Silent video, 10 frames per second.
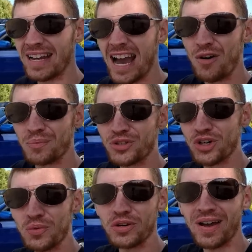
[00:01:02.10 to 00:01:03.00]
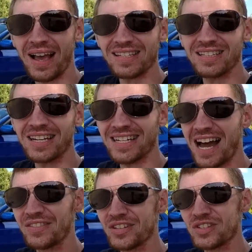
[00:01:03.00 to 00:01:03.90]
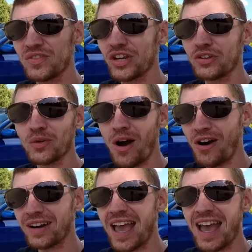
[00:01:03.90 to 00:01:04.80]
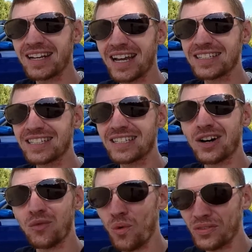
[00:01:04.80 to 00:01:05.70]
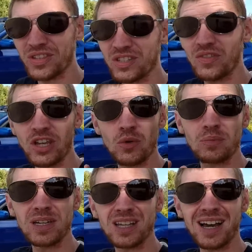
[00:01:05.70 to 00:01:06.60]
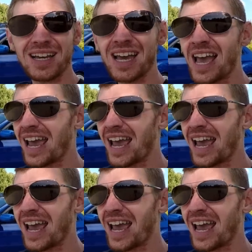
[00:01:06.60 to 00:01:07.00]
Now I'm sure when you guys clicked on this video you already had an idea of what this video would be like,